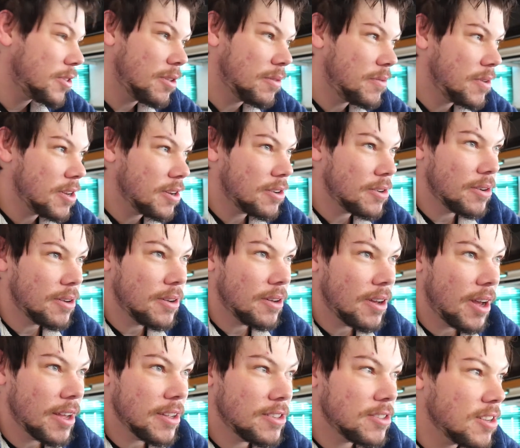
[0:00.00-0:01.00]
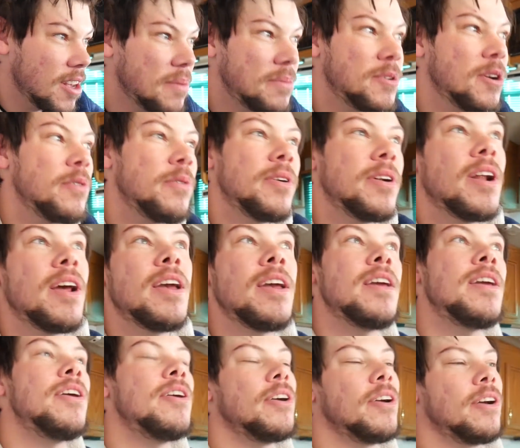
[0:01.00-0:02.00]
the vehicle. I slept overnight
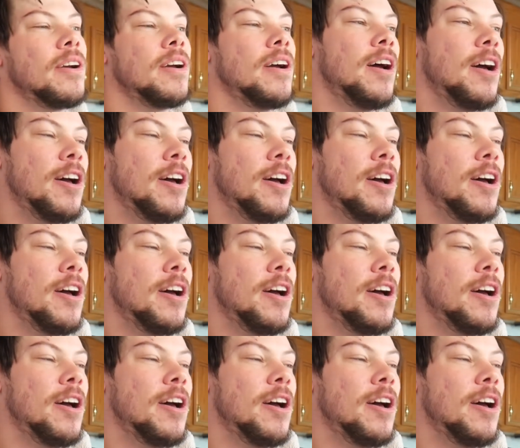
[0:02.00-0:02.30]
here.